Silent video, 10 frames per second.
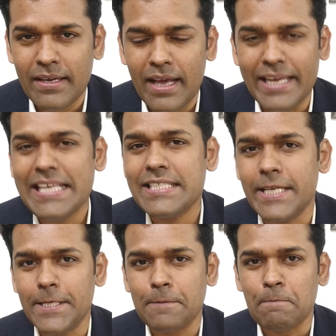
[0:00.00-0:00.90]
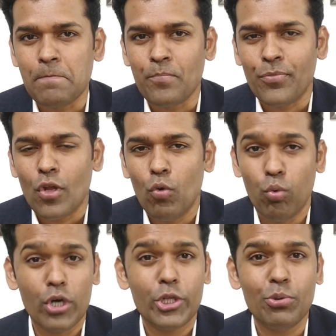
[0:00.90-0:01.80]
And he said,
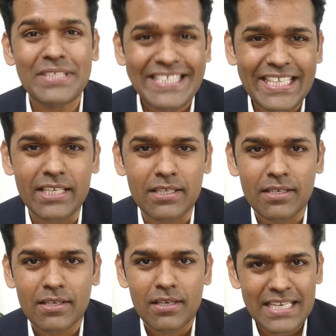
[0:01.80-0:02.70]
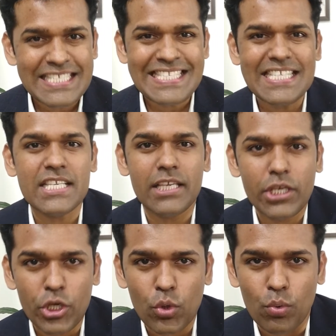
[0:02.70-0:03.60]
what you seek is seeking
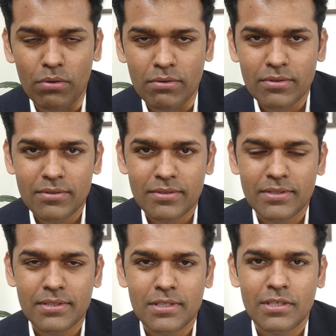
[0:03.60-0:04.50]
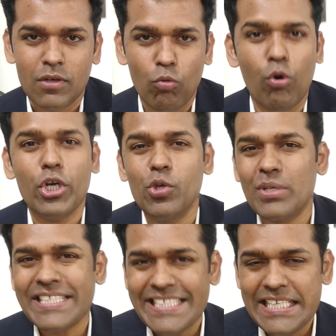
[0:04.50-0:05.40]
you. What you
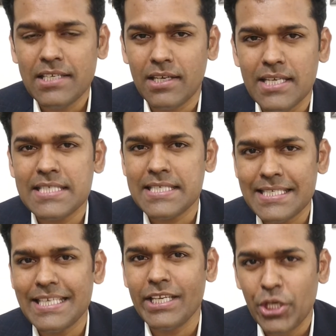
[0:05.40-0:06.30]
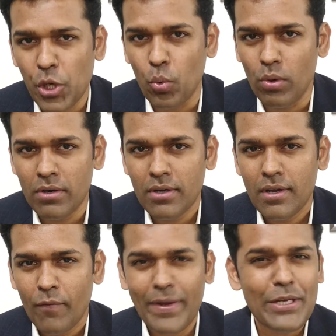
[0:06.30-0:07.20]
seek is seeking you.
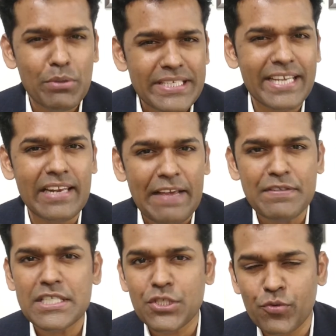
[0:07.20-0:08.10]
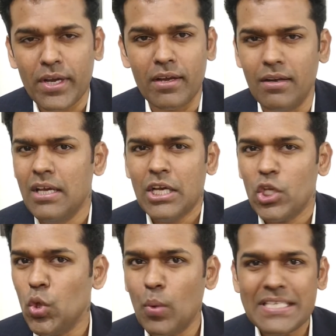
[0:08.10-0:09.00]
When you say life is a struggle,
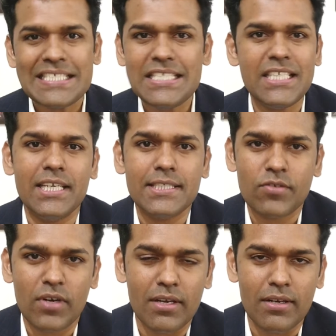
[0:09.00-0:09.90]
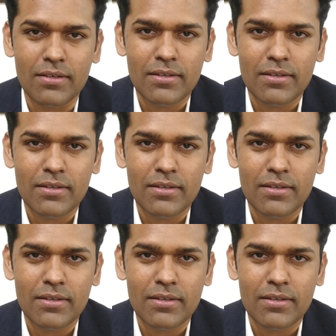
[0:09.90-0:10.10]
you are seeking a struggle.